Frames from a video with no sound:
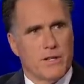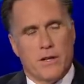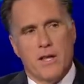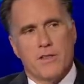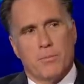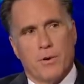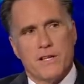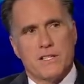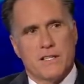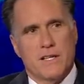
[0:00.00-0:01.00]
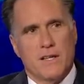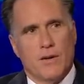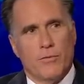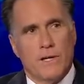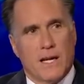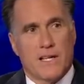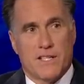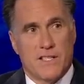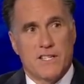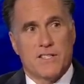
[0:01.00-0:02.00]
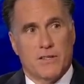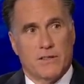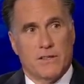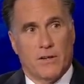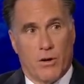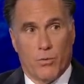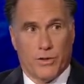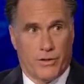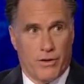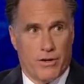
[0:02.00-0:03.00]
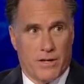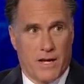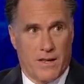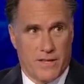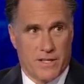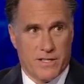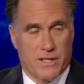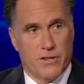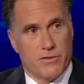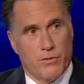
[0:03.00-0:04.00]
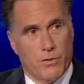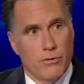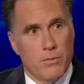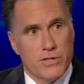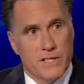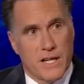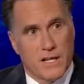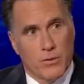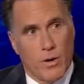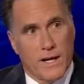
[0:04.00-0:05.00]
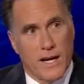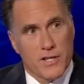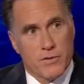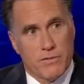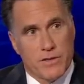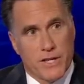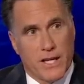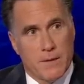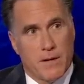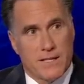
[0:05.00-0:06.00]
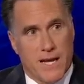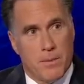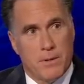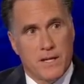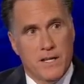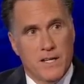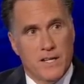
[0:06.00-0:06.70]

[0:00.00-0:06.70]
The president realizes he's in a world of hurt on this, and there were rumors today out of the White House they're even thinking about tapping